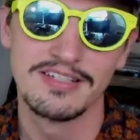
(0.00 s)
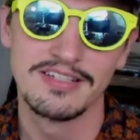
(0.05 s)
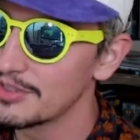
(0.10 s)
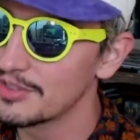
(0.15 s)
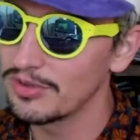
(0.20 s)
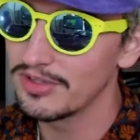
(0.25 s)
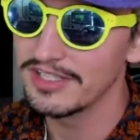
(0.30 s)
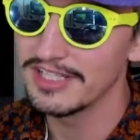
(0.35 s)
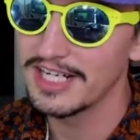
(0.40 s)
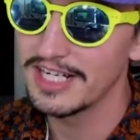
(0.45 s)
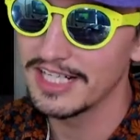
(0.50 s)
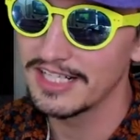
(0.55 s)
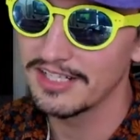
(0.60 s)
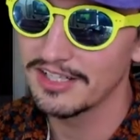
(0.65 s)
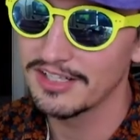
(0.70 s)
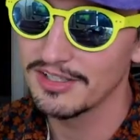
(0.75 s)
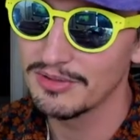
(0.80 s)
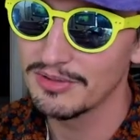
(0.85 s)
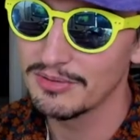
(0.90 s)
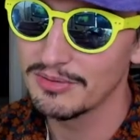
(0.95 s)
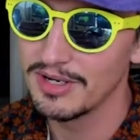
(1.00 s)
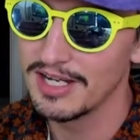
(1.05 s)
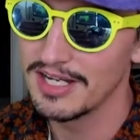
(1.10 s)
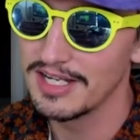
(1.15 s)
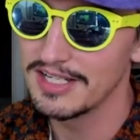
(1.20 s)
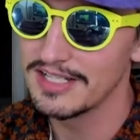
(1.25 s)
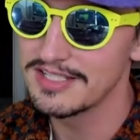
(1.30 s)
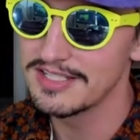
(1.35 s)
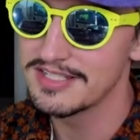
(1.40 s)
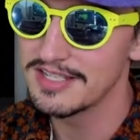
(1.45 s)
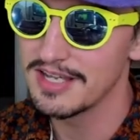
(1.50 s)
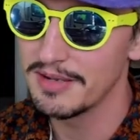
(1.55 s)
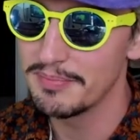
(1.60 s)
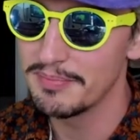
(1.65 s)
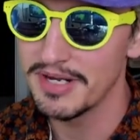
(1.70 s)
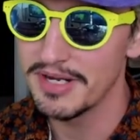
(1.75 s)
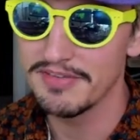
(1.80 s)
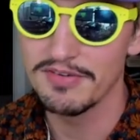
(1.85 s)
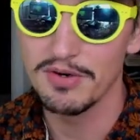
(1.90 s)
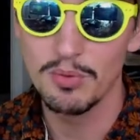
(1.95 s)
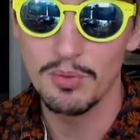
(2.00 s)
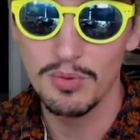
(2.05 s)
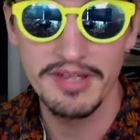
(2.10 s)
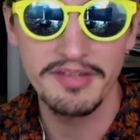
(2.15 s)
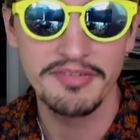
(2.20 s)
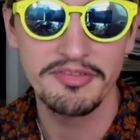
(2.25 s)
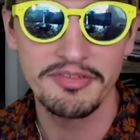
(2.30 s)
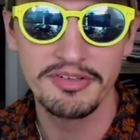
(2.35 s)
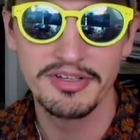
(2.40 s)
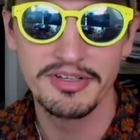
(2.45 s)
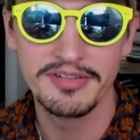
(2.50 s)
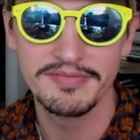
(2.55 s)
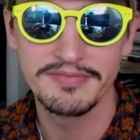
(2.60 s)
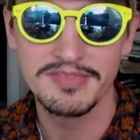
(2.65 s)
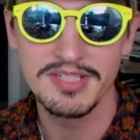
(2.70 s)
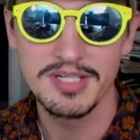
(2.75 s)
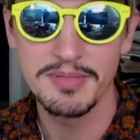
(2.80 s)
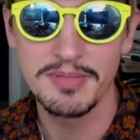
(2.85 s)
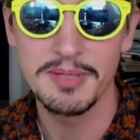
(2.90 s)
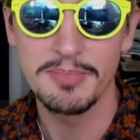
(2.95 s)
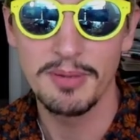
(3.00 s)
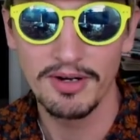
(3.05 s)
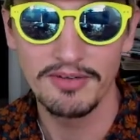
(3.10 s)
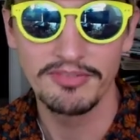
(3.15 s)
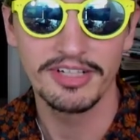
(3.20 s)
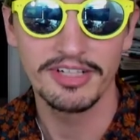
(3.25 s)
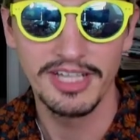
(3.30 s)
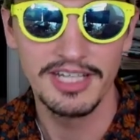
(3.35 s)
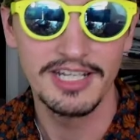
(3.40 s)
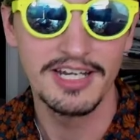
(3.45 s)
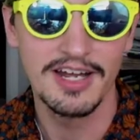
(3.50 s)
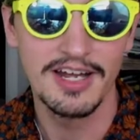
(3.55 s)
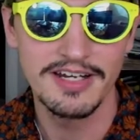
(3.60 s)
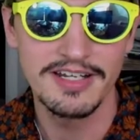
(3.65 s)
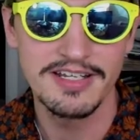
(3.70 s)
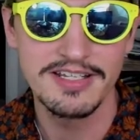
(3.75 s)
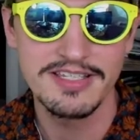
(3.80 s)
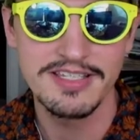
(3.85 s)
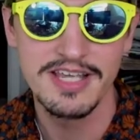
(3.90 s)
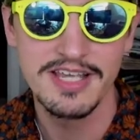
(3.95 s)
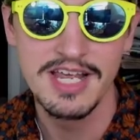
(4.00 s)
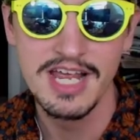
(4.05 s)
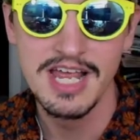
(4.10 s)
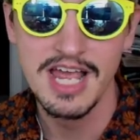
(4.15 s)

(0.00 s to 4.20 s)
Turtonator was a bit of a whiff, to be perfectly honest.